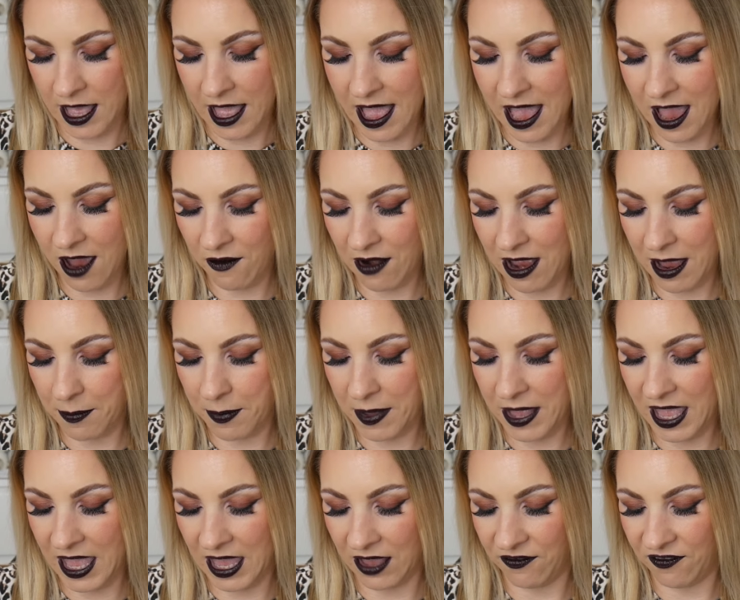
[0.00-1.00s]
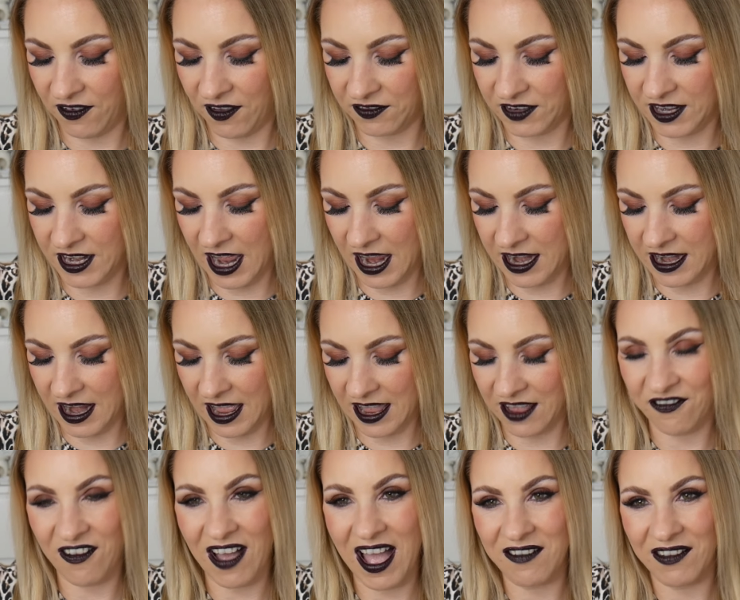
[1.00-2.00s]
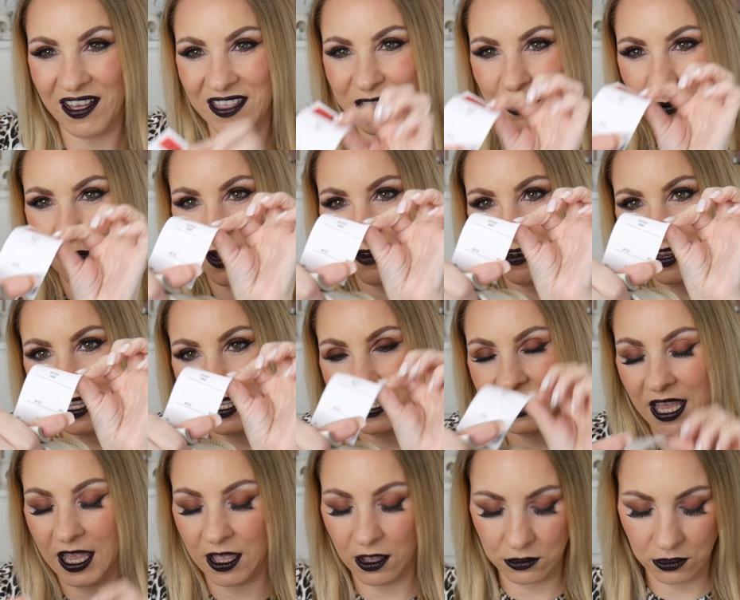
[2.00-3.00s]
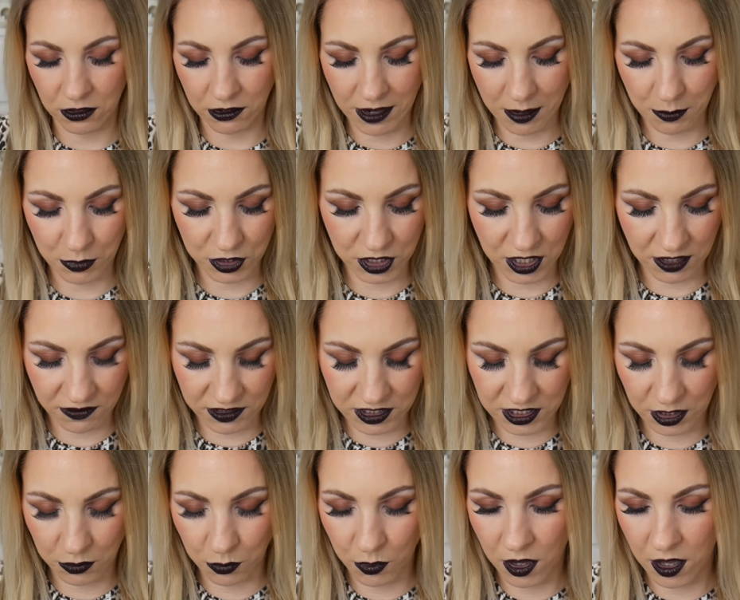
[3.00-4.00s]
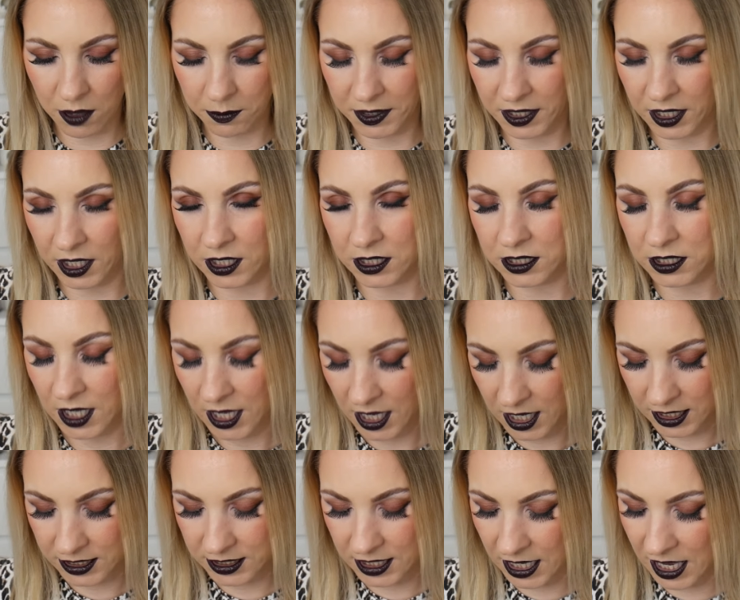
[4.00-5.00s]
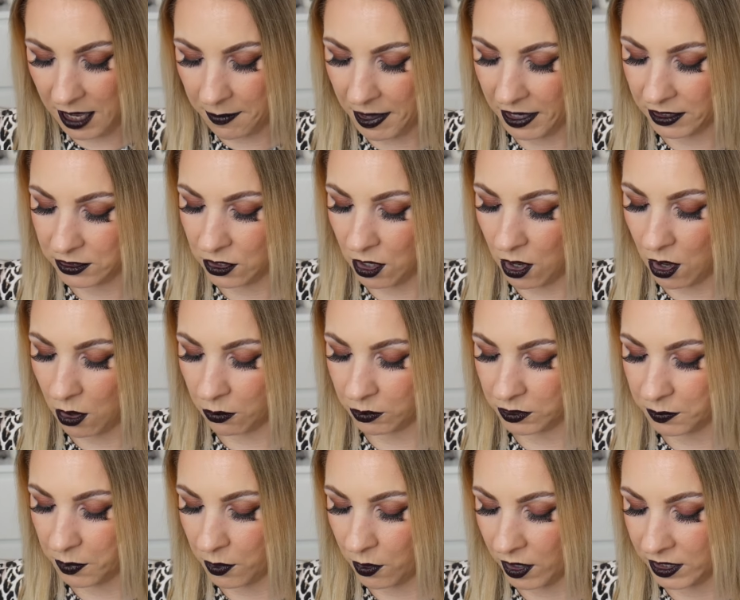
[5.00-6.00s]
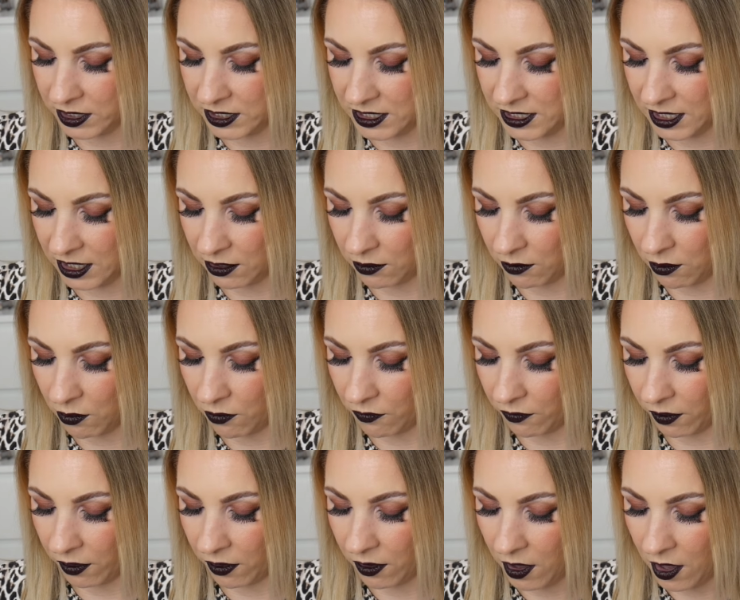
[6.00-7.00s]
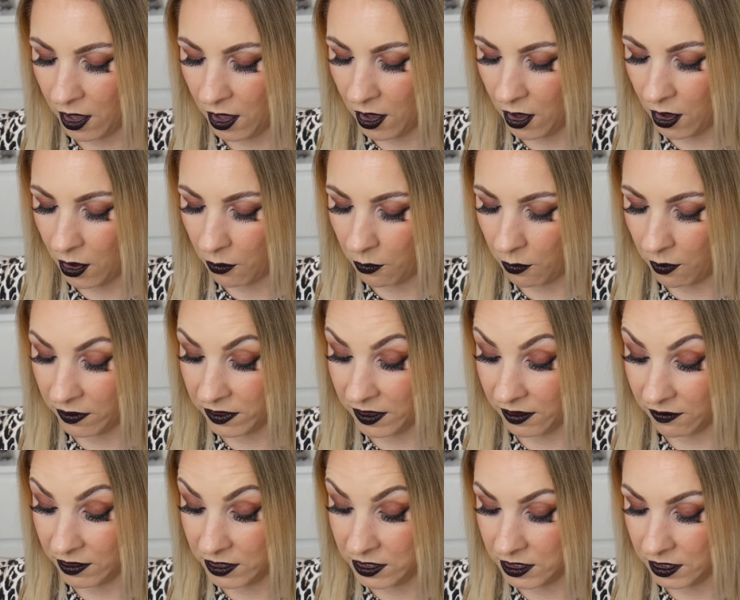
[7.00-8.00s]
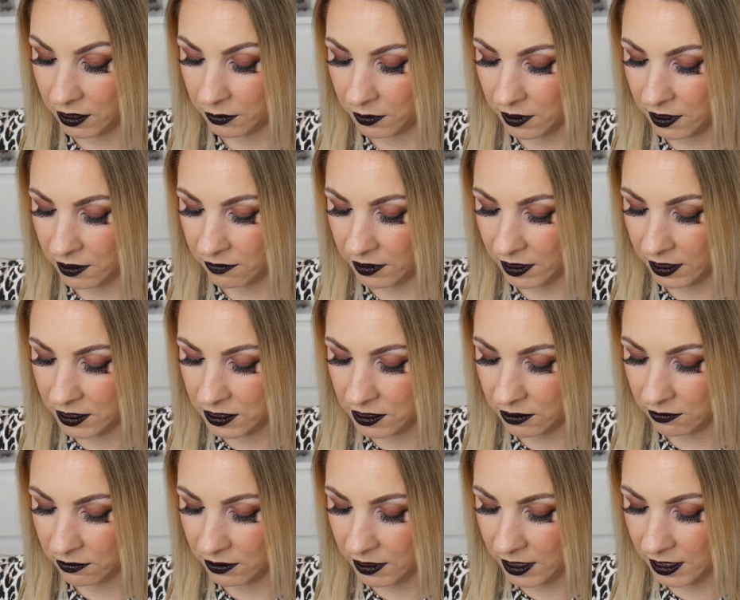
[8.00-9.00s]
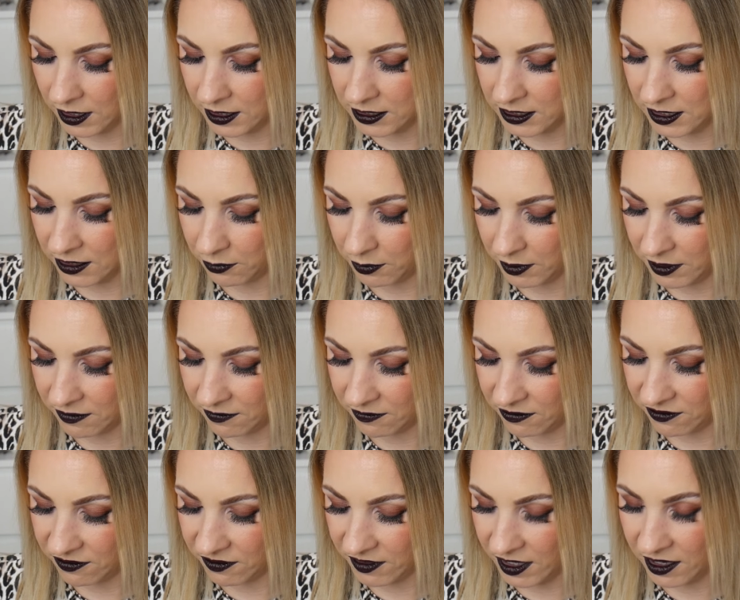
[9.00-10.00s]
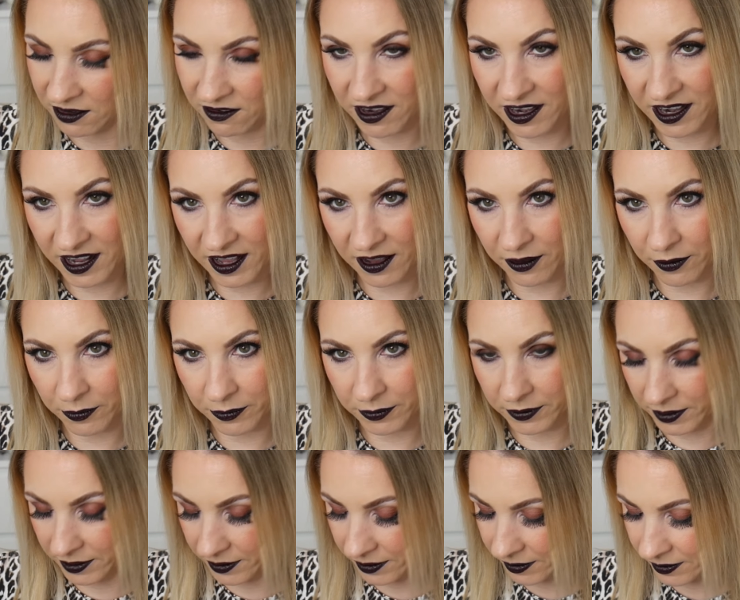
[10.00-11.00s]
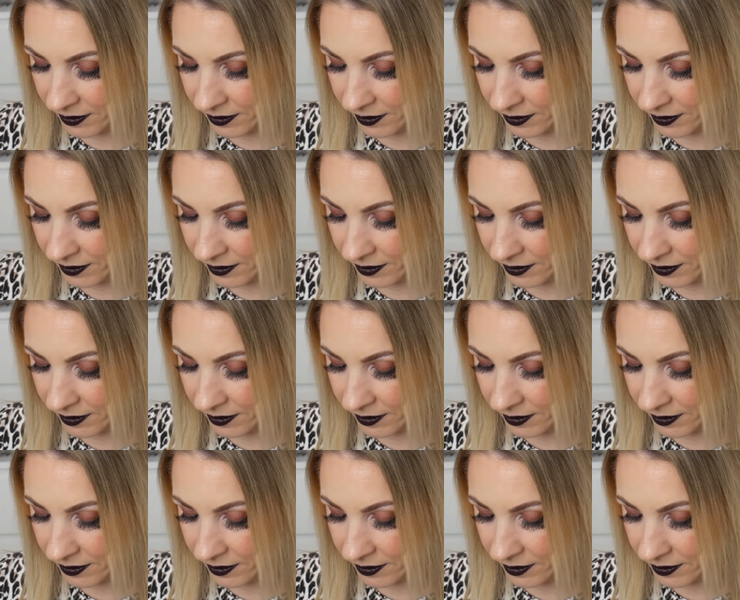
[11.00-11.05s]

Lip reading: RRP, £59.95, and they were in the sale. I don't know how much they originally were, because TK Maxx always put a sticker over what they originally were, really, don't they? Let's see if we can figure it out.